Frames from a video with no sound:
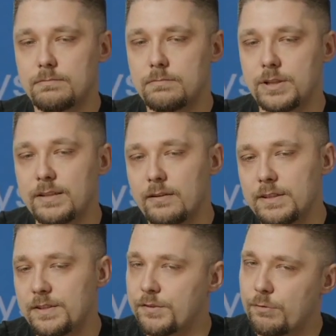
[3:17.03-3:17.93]
generally
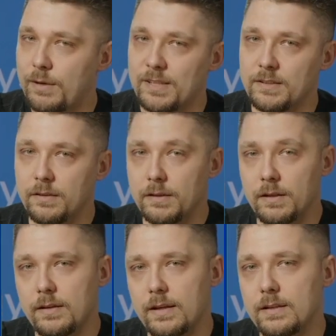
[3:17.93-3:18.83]
describes
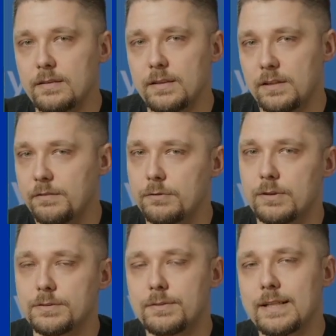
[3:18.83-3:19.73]
an
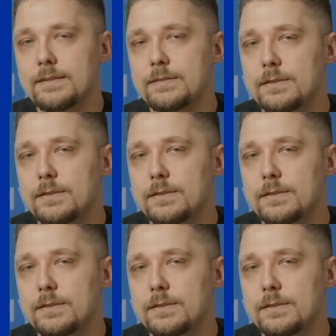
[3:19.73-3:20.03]
individuals, right?